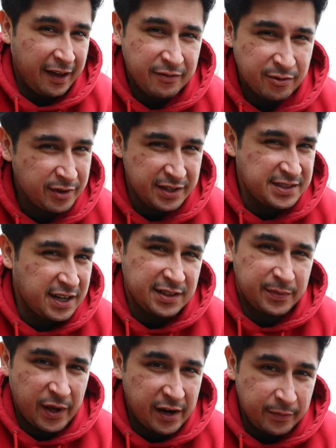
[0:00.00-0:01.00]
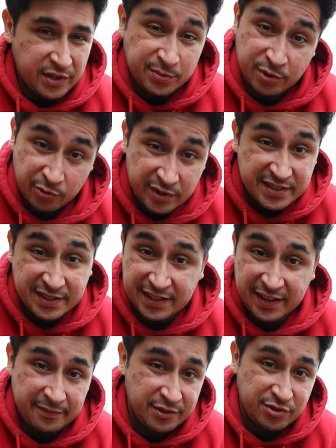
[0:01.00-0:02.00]
I haven't really talked about it much, but
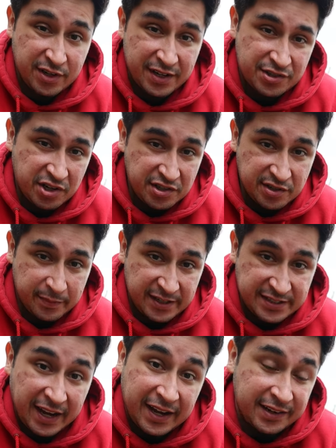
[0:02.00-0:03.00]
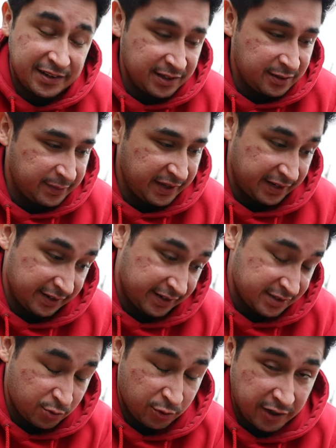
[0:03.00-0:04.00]
recently I've been trying to change up my diet a little bit and
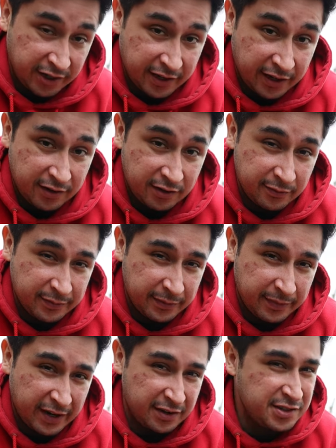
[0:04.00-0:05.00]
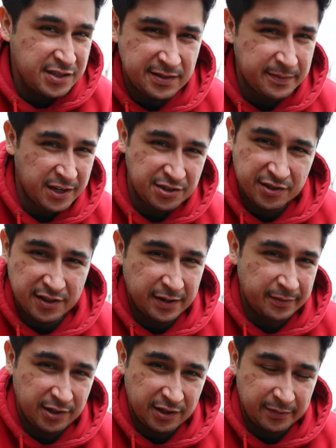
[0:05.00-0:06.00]
get to working out a little bit better just to make sure that
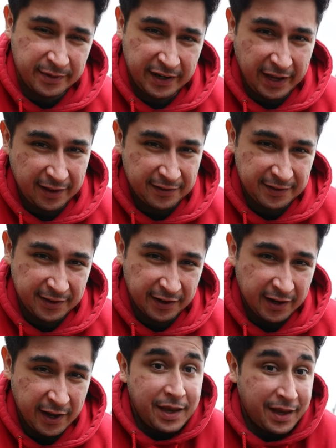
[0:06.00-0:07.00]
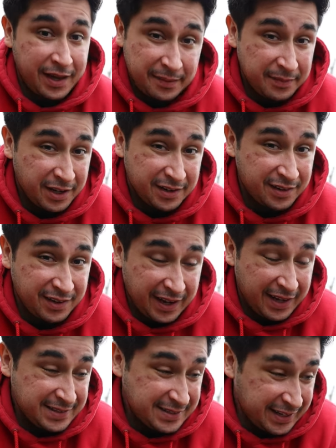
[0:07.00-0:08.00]
I'm a little bit healthier. And I'm not gonna
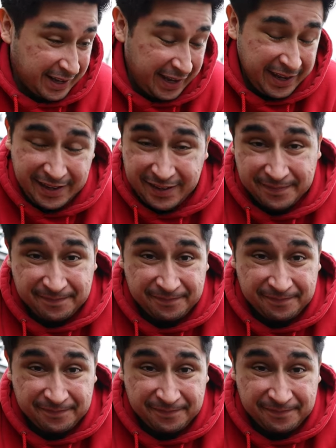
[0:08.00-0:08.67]
lie, today,